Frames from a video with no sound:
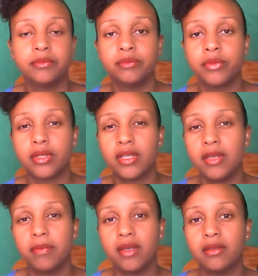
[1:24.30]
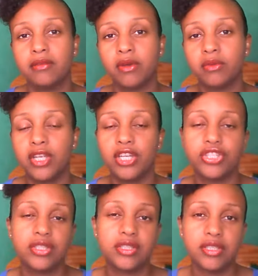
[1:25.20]
bookkeeping
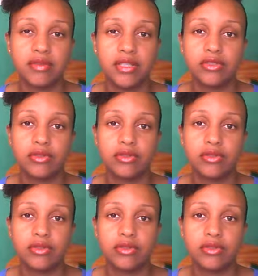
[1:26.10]
foundation series.